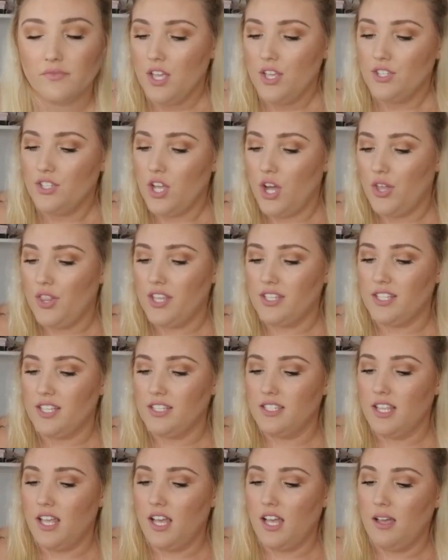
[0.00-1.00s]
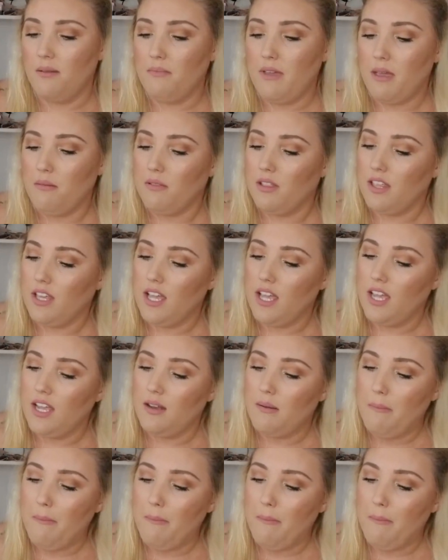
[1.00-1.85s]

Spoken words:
So this is the Maybelline